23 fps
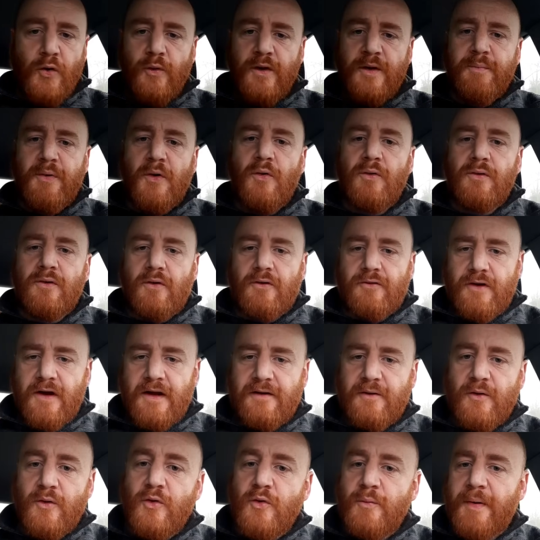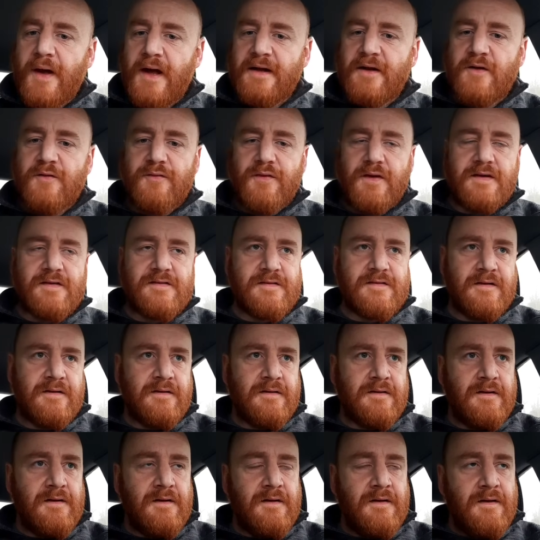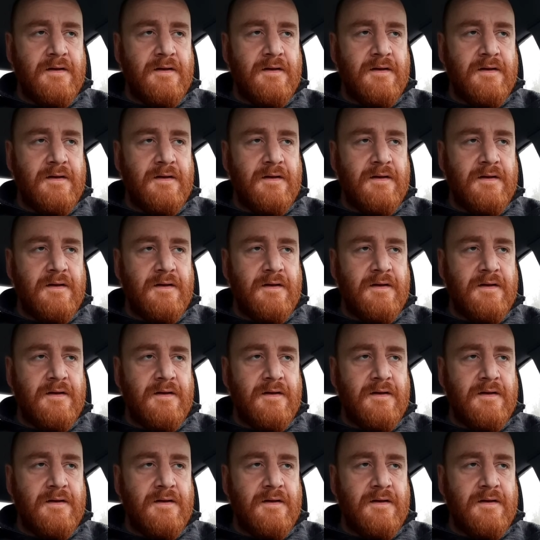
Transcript: Cui bono, right? Who benefits?